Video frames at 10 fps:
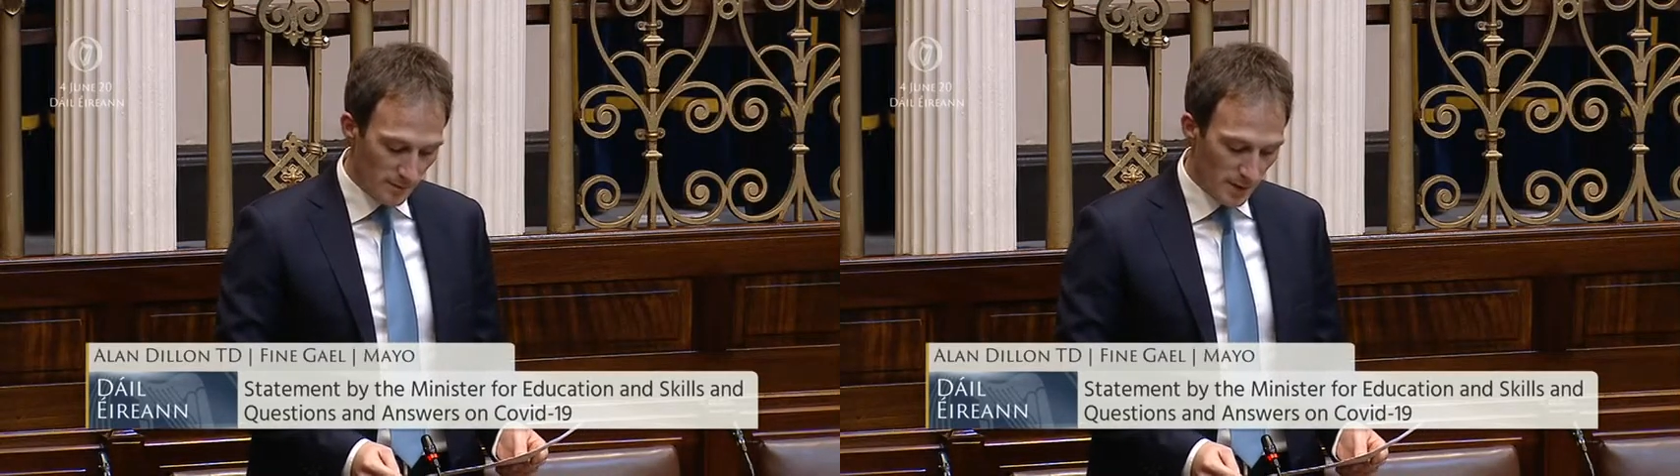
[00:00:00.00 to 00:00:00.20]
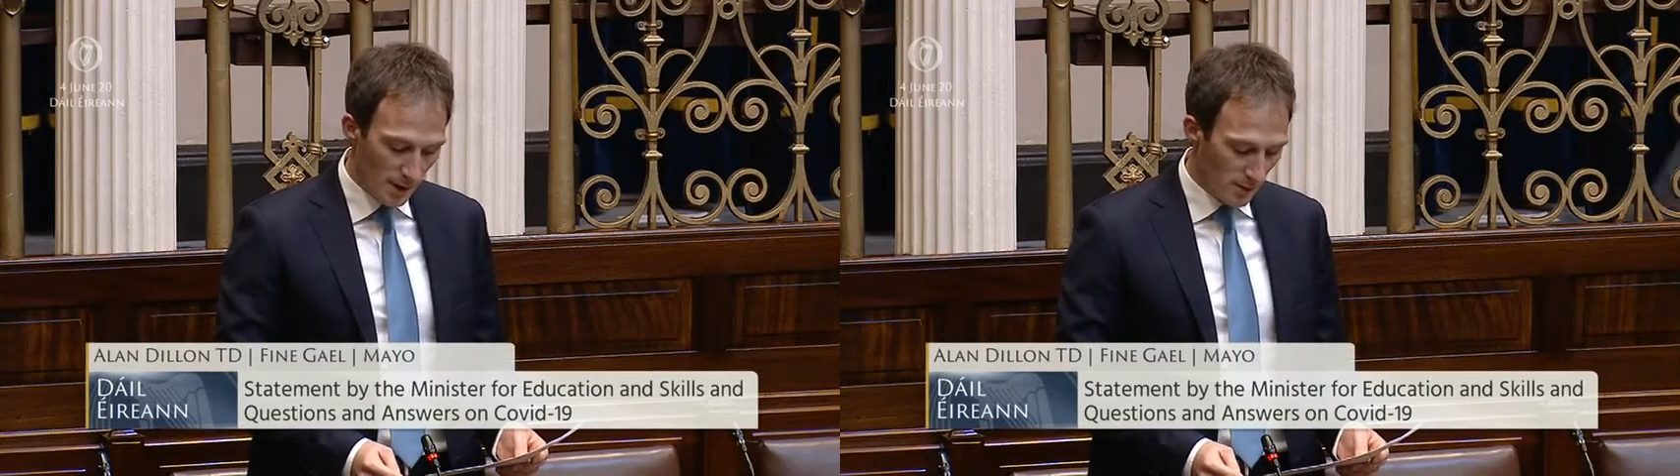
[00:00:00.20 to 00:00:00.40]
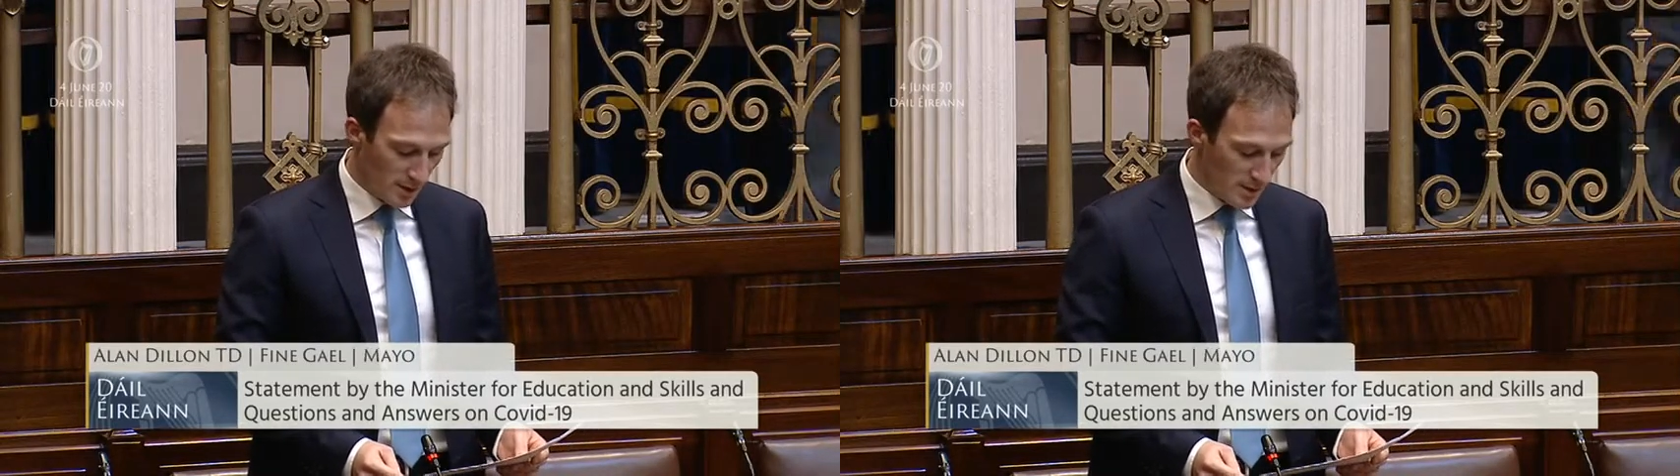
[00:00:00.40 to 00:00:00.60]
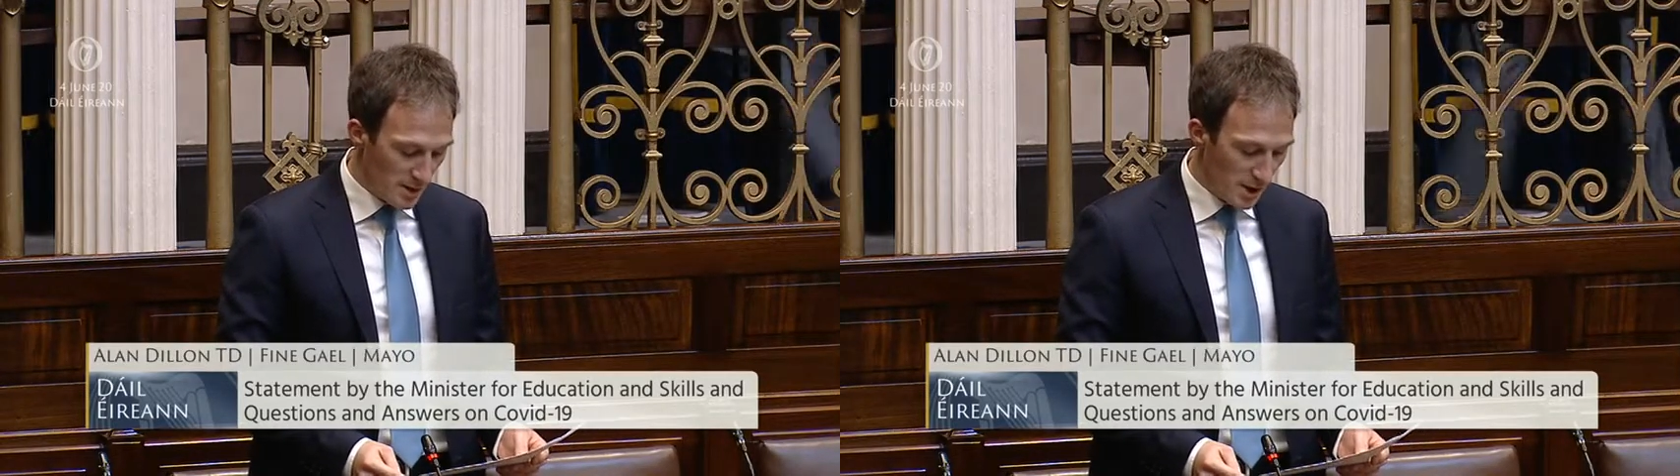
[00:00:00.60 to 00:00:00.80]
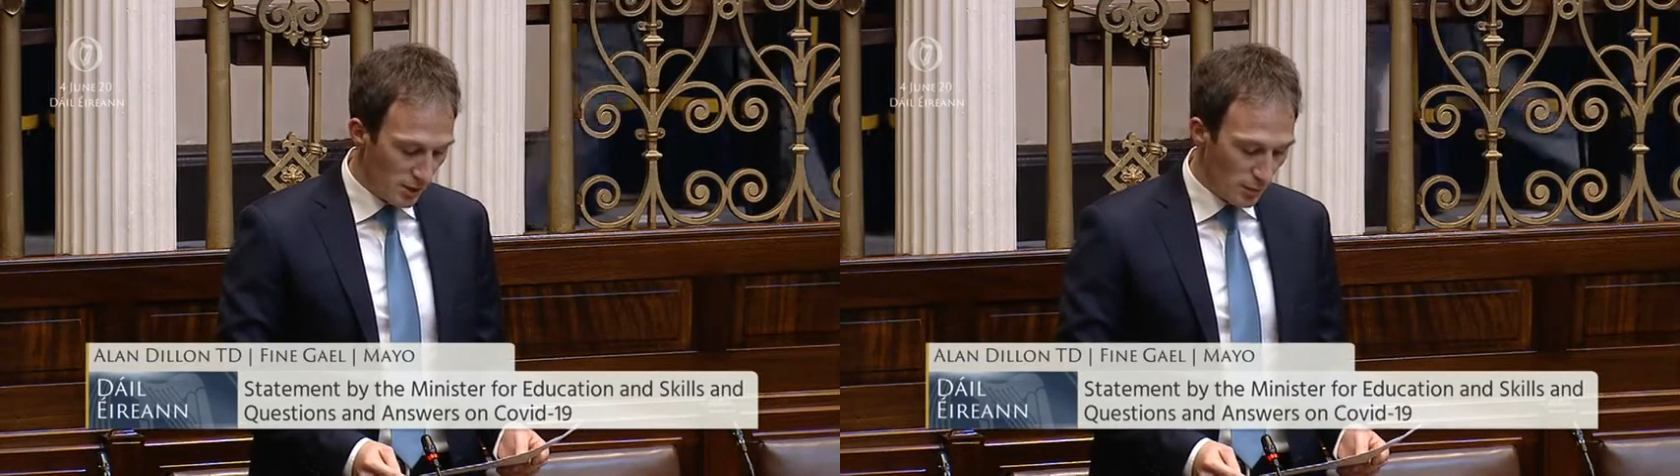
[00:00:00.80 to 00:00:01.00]
that I will
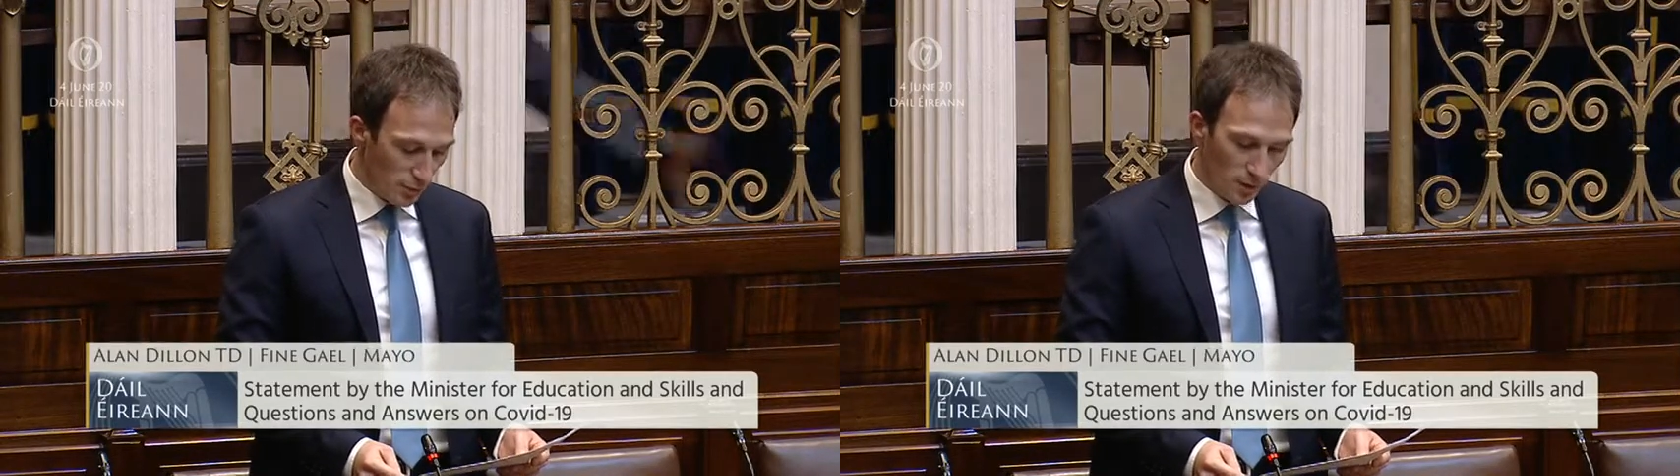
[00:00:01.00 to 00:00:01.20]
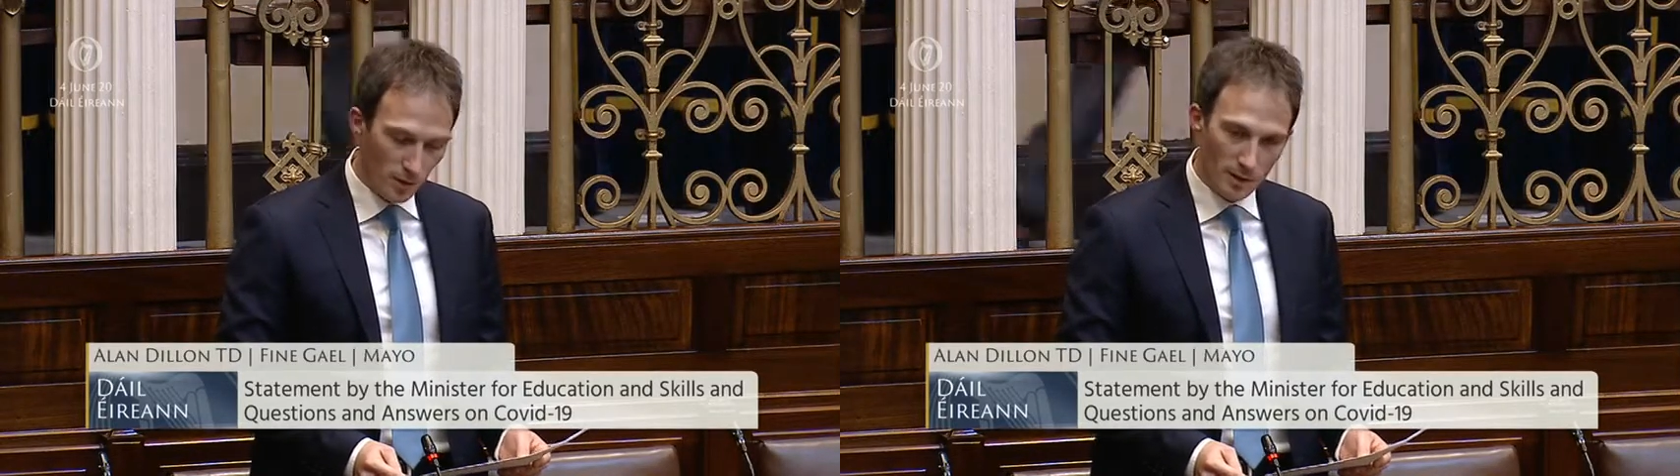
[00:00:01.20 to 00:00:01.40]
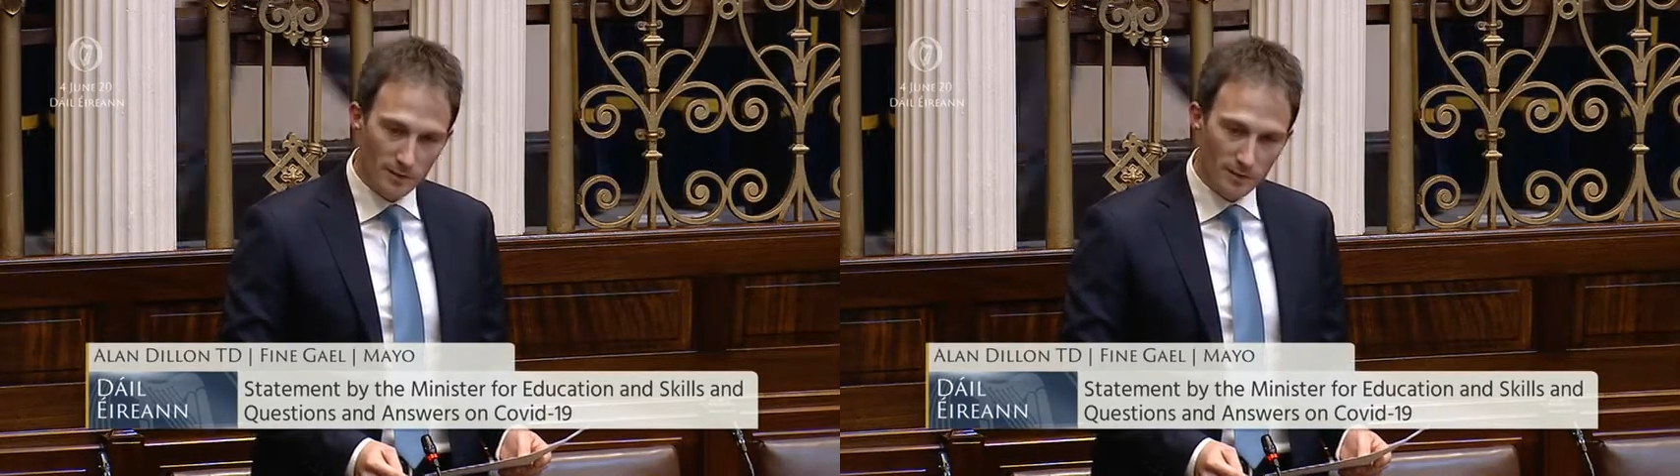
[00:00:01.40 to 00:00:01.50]
continue the work